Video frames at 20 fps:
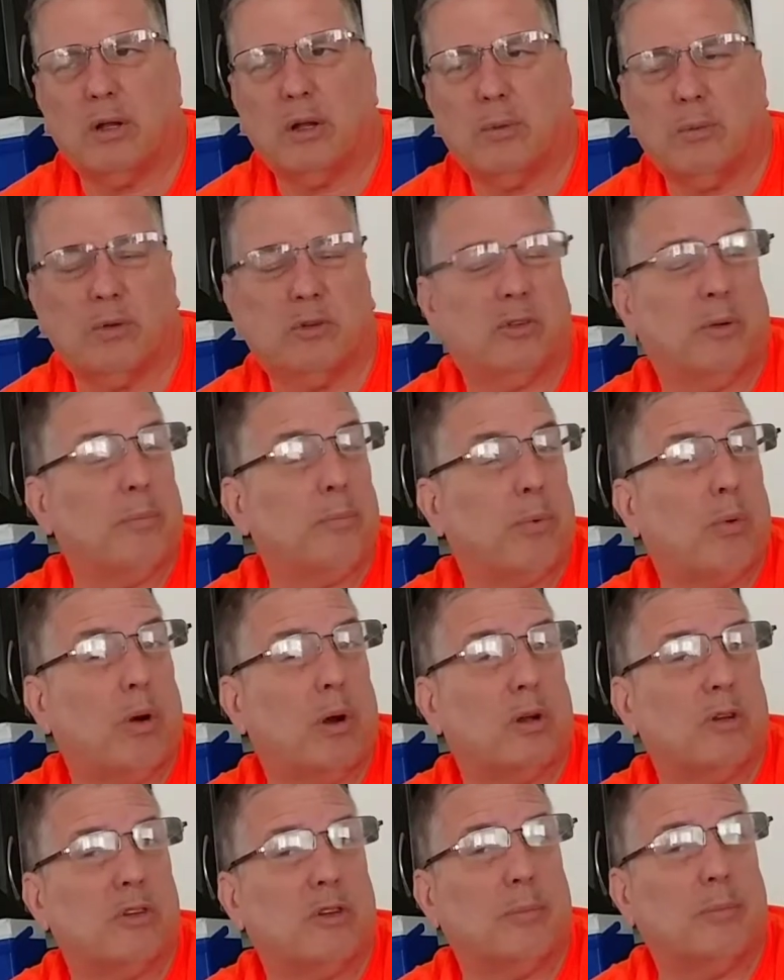it was
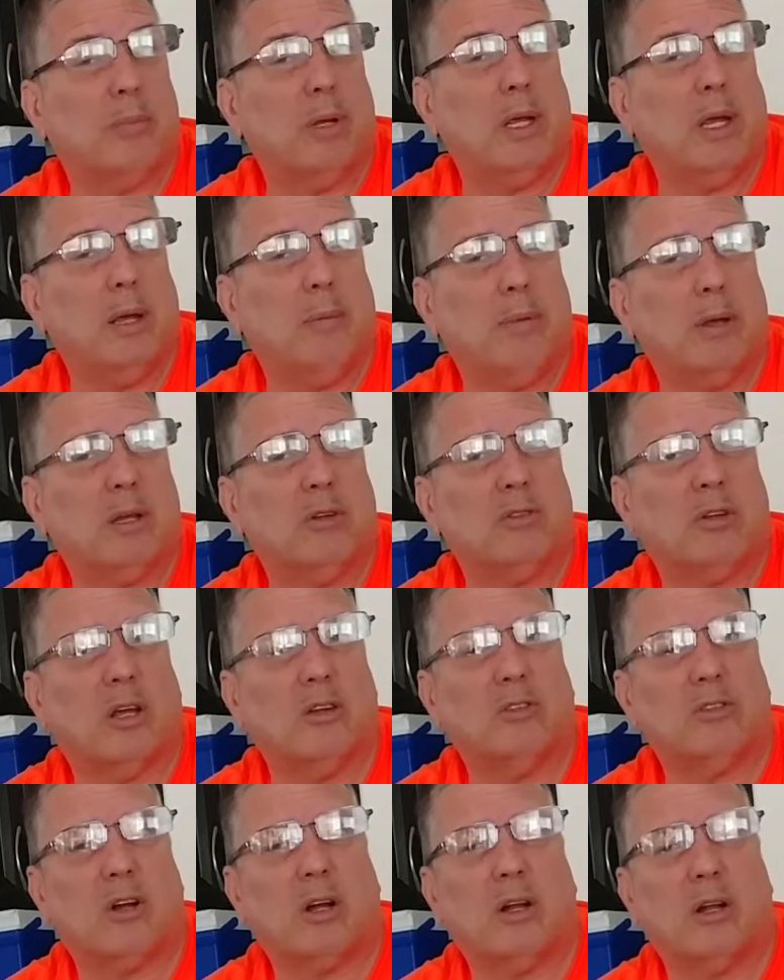important to me because I
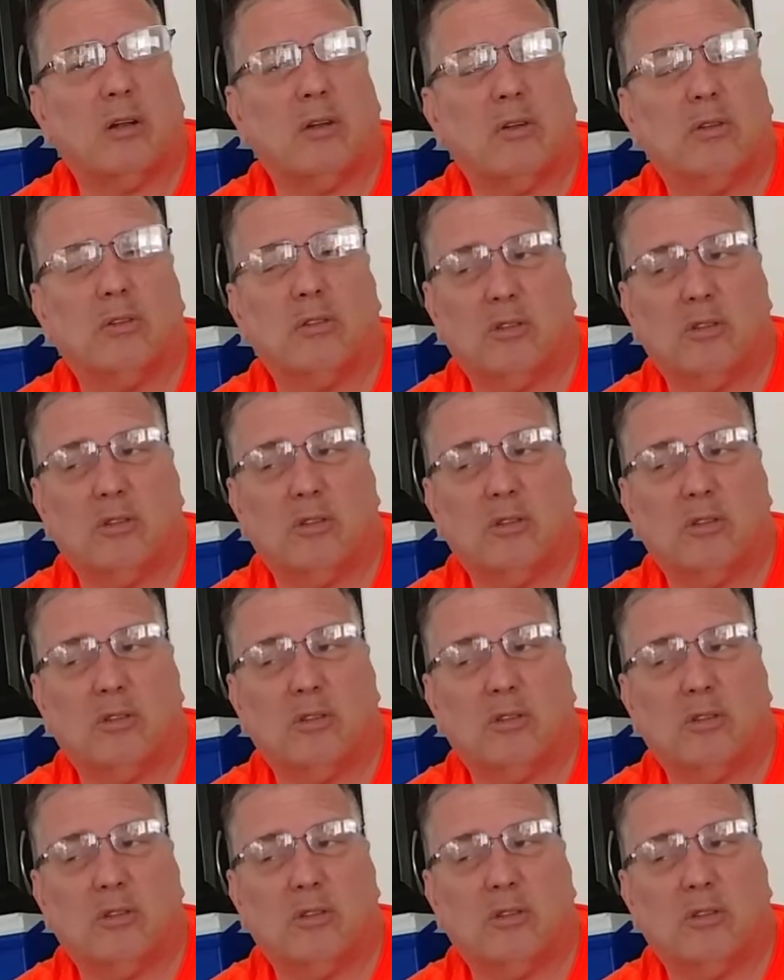started